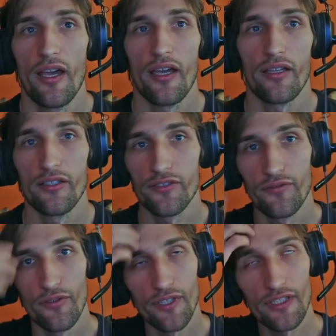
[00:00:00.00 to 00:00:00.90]
And as
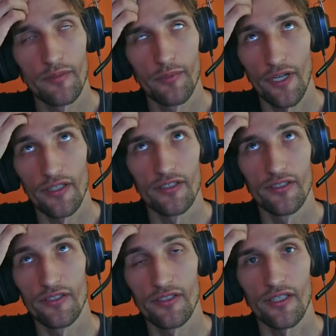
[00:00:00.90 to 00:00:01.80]
for Ready API
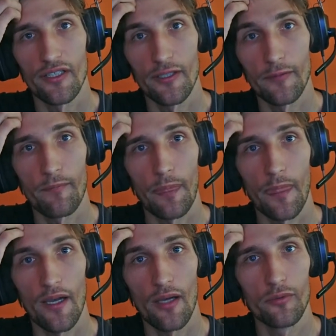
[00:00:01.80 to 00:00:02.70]
releases, um,
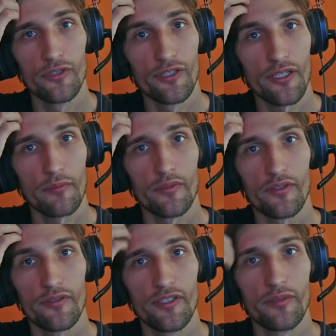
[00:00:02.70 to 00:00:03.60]
I would name
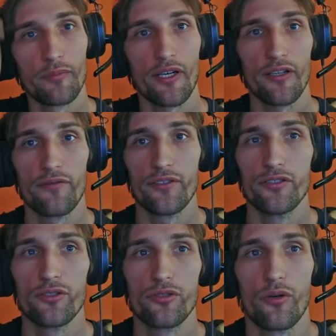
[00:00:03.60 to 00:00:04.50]
Ready API
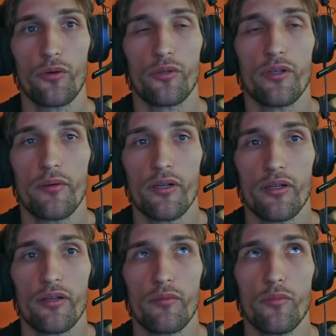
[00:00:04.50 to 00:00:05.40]
3.0,
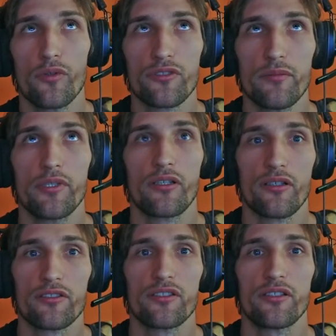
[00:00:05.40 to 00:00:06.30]
uh, mostly
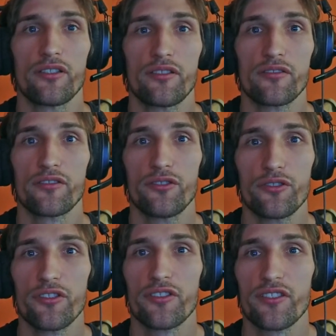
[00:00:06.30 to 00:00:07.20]
because it
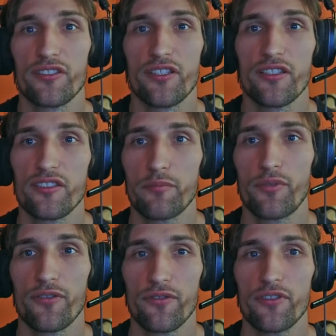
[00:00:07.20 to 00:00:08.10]
introduces extended
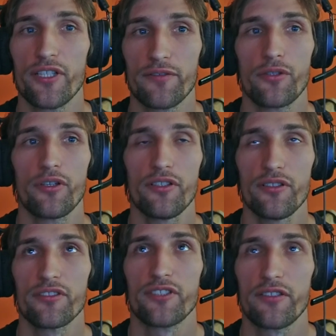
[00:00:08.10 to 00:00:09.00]
support for GraphQL
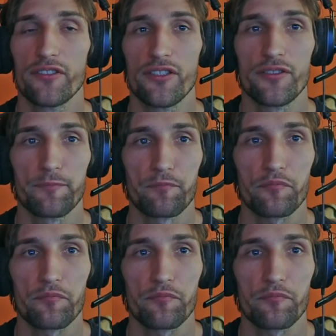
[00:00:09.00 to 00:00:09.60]
services.